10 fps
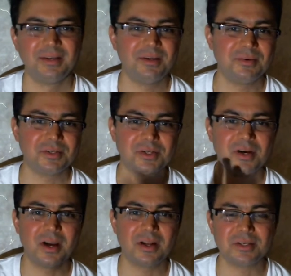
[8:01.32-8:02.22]
Your
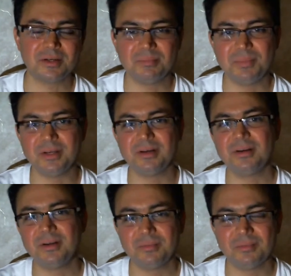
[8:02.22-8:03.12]
scotch and beer
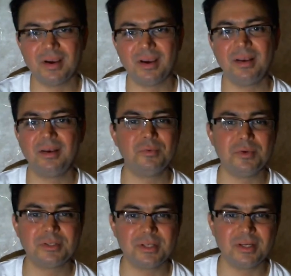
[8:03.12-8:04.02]
and wine and
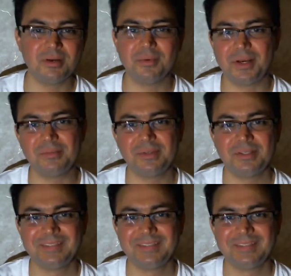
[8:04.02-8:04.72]
whiskey and whatever.